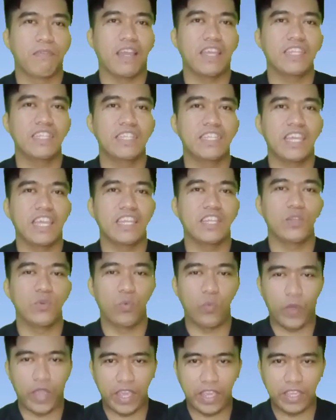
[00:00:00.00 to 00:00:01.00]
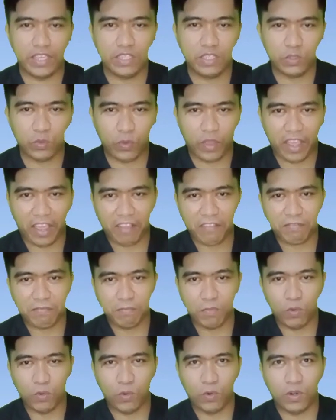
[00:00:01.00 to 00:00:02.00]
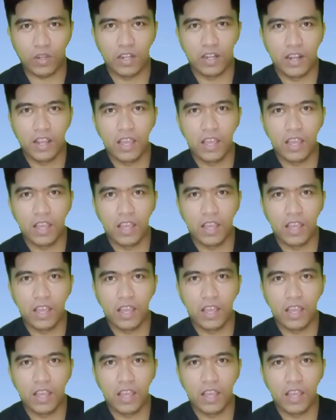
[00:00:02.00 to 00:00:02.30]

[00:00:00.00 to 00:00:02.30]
finding any way to have more